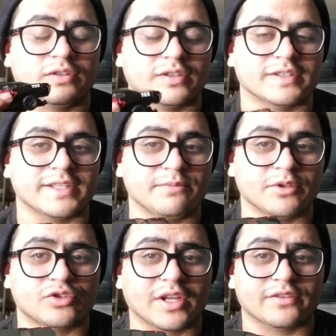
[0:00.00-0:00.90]
going to see me
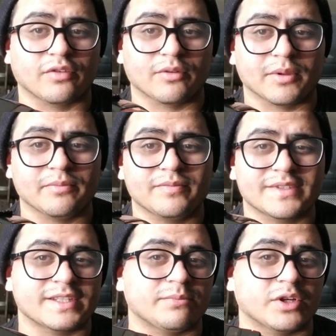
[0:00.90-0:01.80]
transform them,
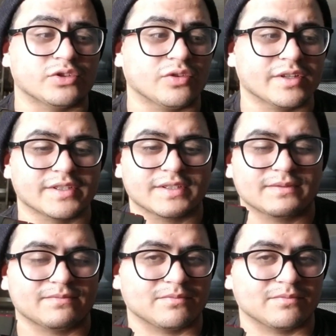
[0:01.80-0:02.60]
see my joys,